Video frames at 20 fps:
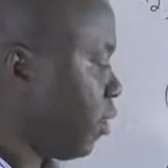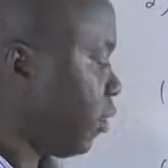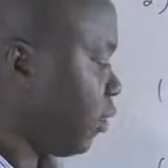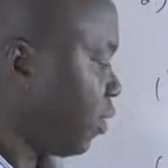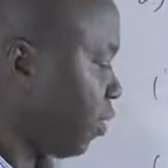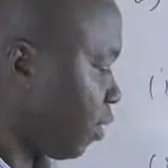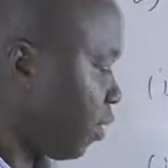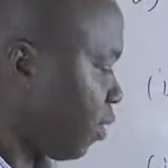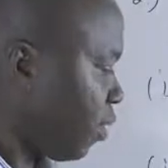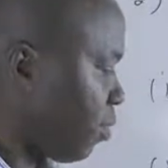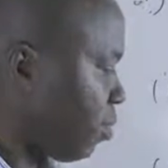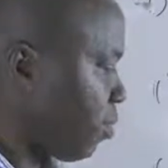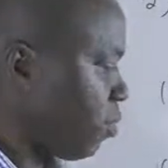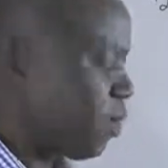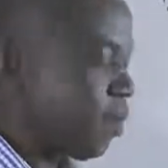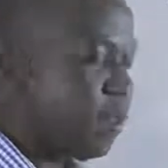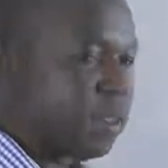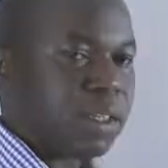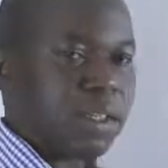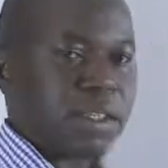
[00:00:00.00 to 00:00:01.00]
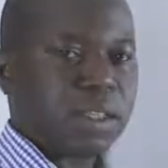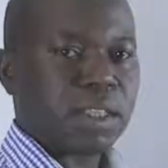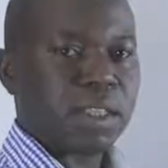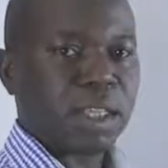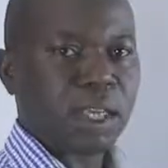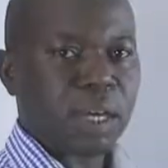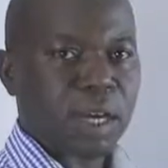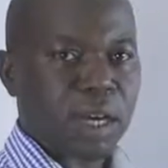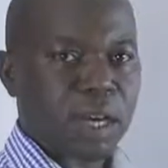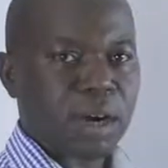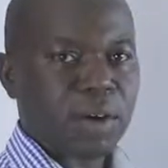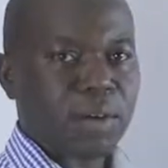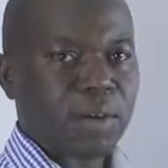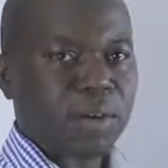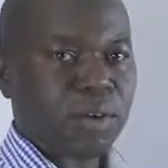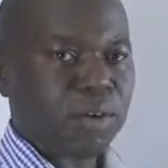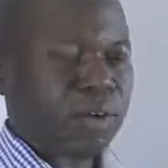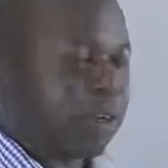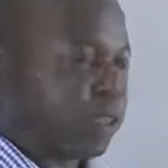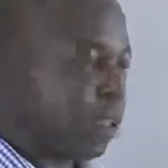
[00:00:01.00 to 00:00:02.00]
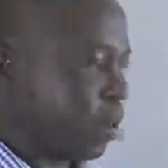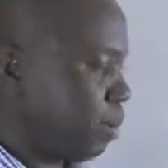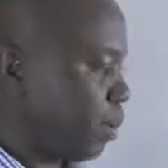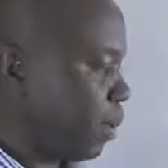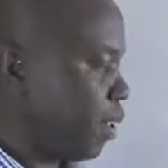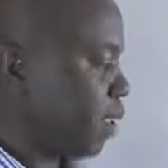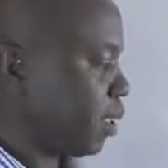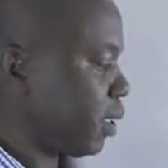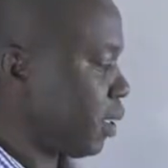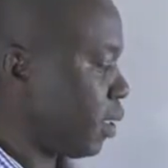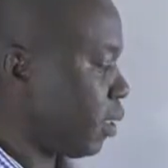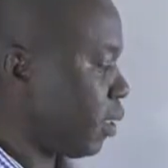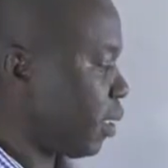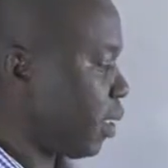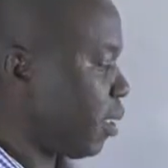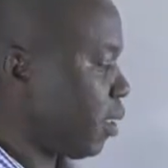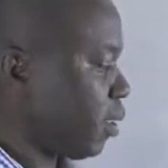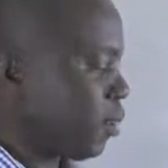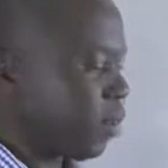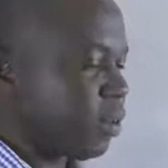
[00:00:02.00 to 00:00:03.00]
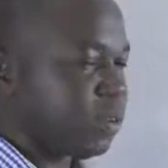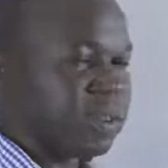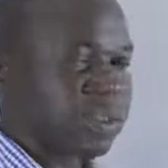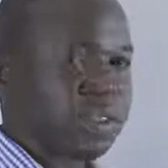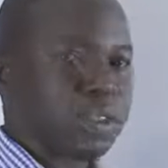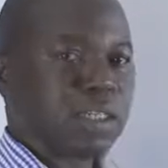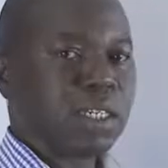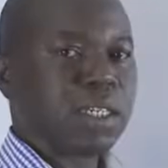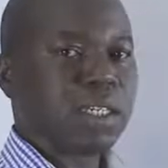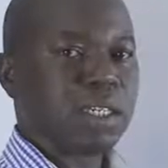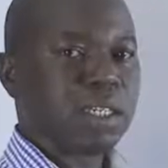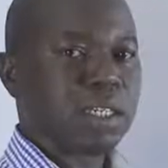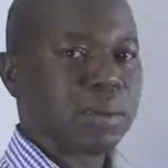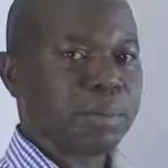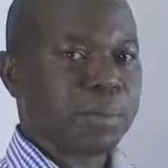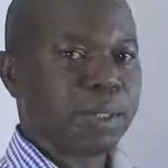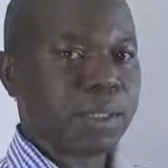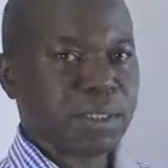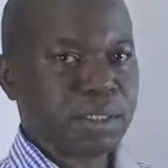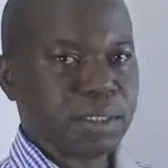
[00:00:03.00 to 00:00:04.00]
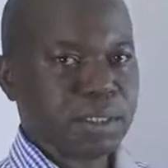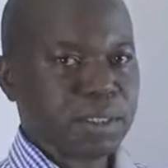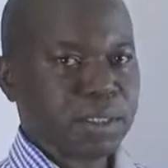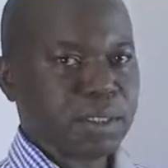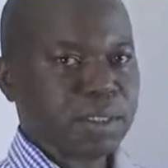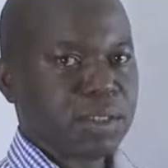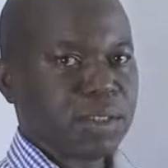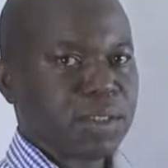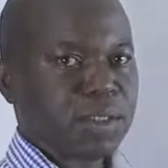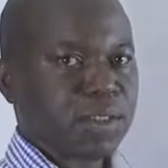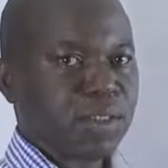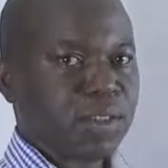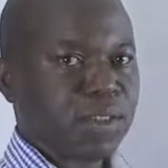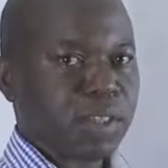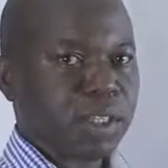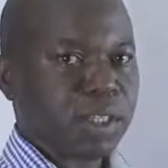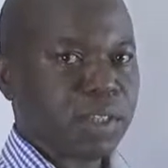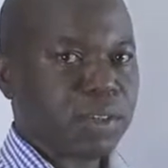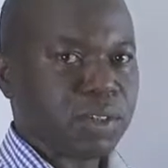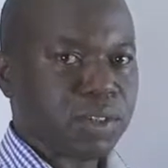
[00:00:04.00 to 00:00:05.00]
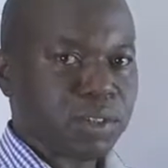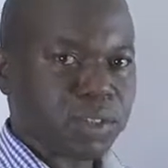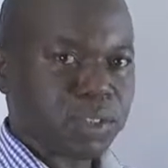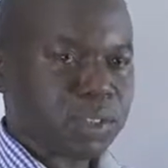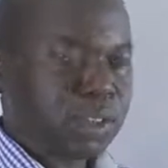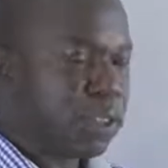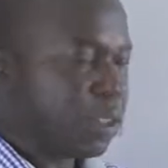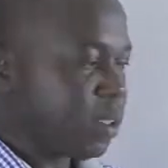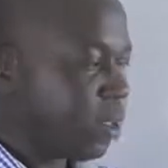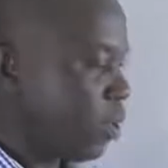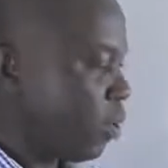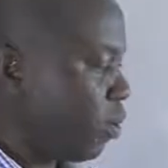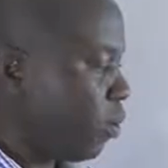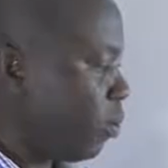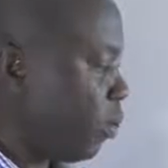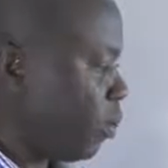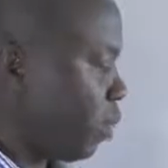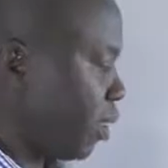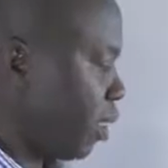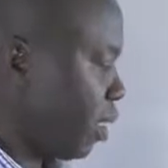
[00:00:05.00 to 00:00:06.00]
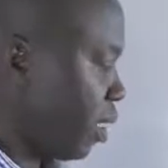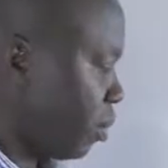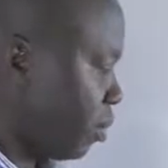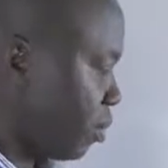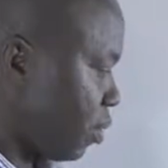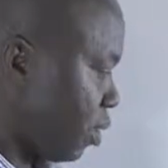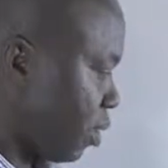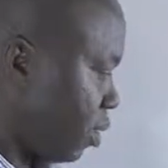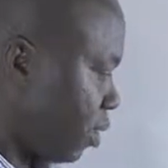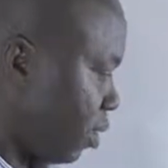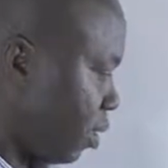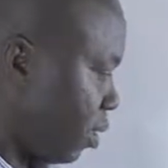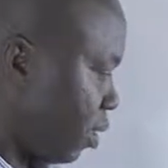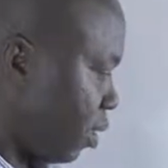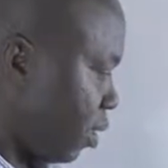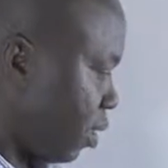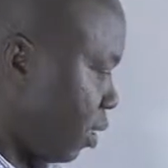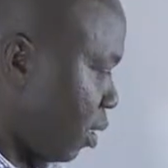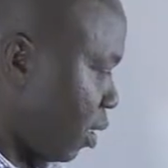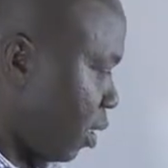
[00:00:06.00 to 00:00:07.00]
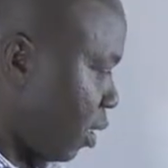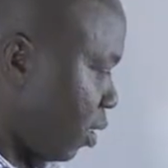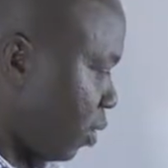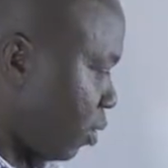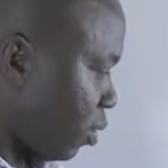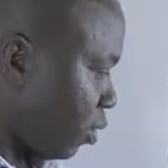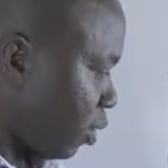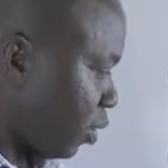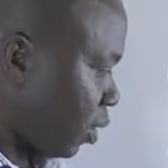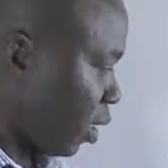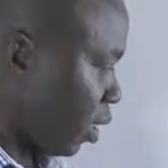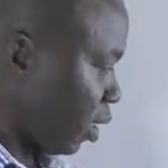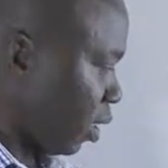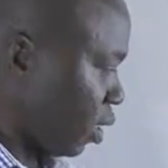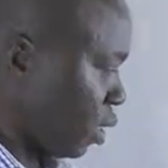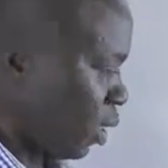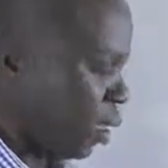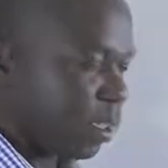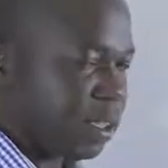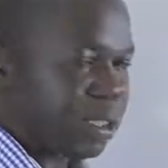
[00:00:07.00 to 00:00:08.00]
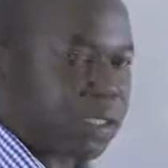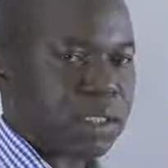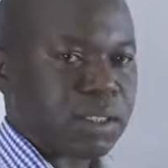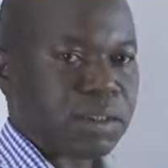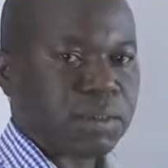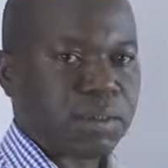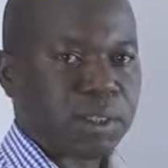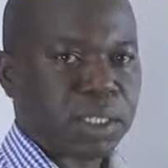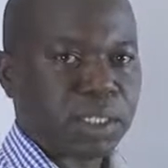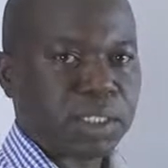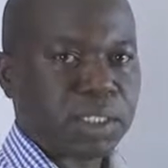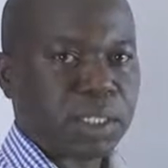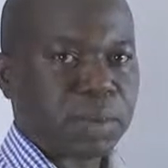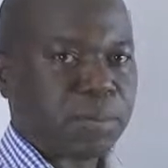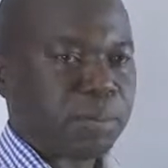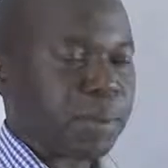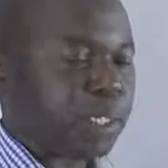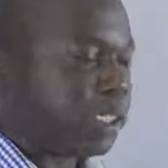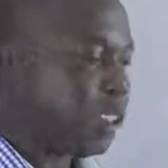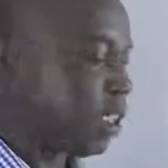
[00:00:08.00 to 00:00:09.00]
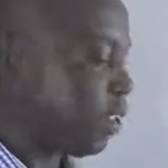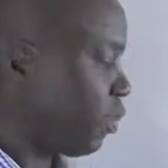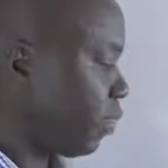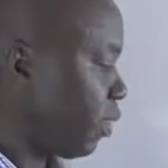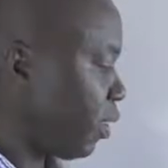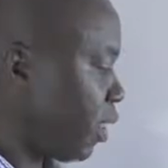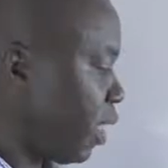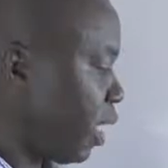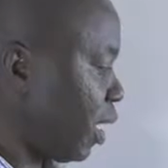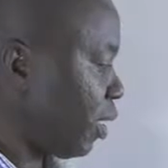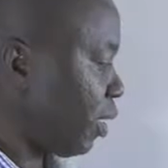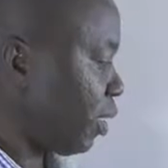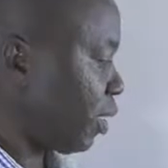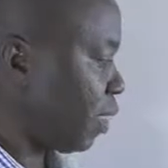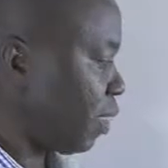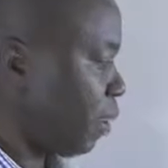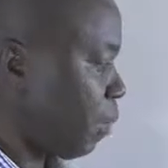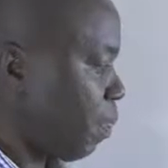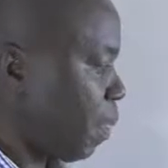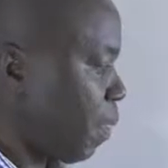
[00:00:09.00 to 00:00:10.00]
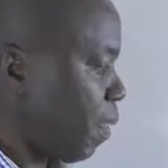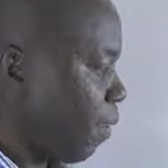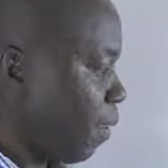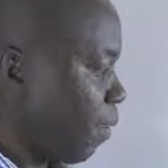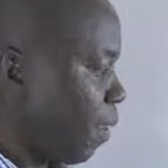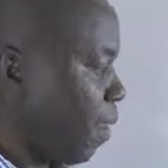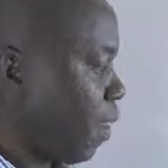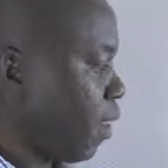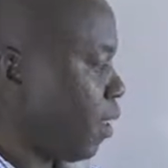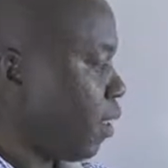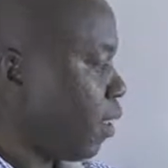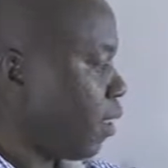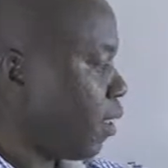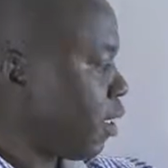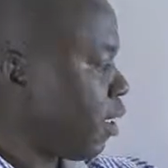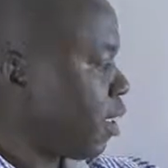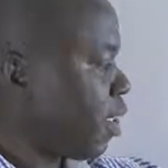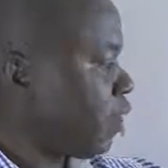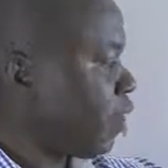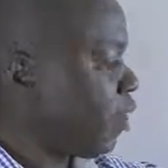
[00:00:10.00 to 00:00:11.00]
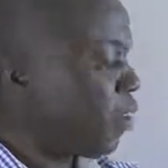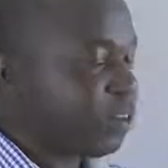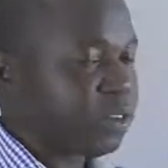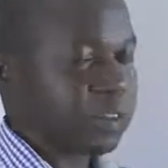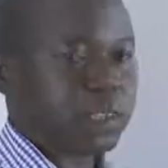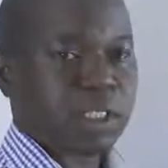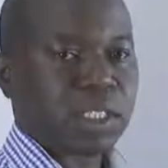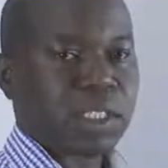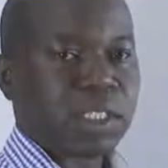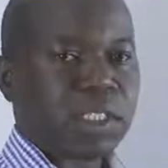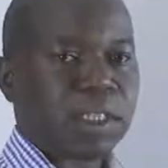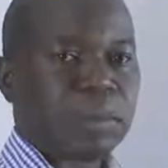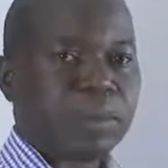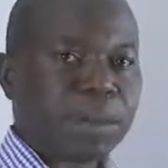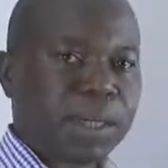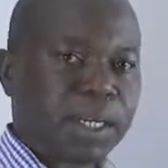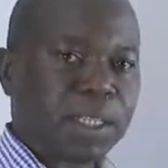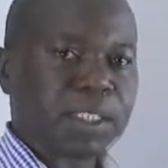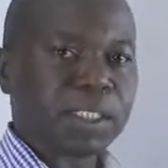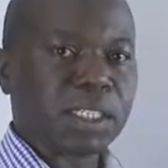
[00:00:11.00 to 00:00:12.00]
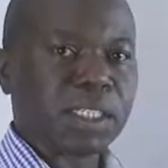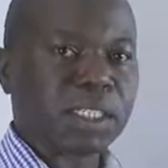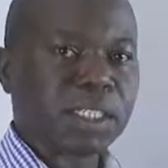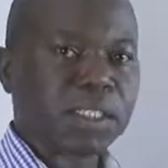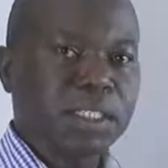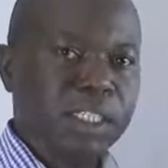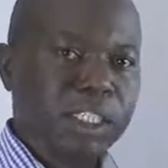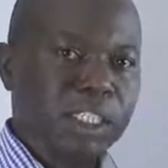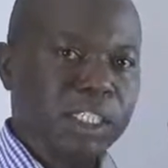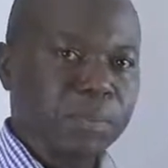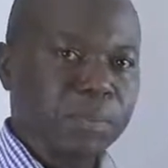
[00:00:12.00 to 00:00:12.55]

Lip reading: from the cow, or the parasite can continually depend on the host without causing death to the same. But if it dies, then it follows that the parasite,